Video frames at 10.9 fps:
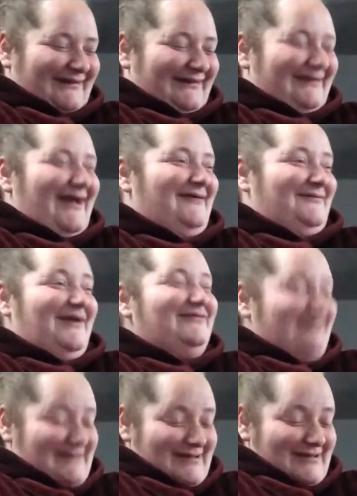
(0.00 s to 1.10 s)
Everybody's
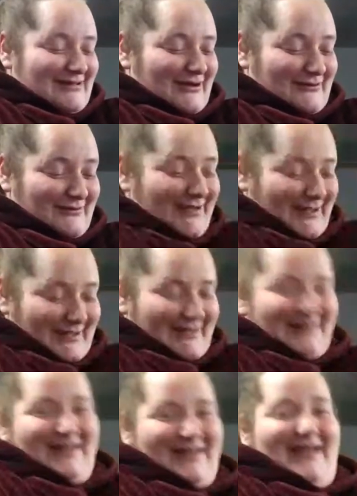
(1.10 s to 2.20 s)
saying hello,
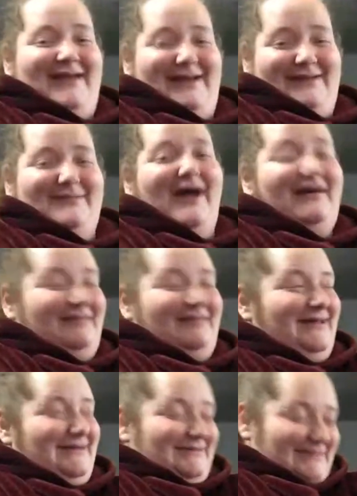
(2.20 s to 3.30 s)
and I am not
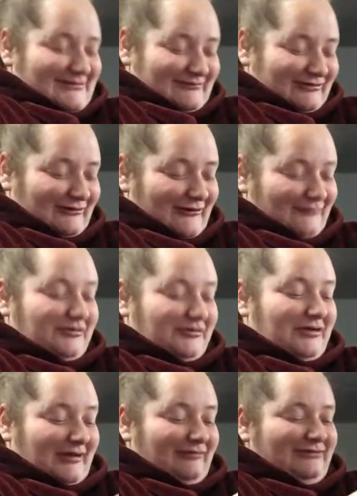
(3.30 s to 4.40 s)
letting him starve to
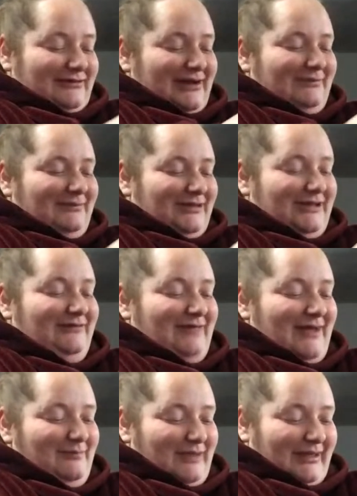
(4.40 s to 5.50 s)
death. Do not believe that
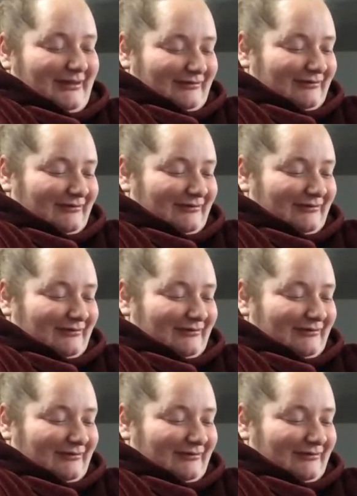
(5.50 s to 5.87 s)
BS.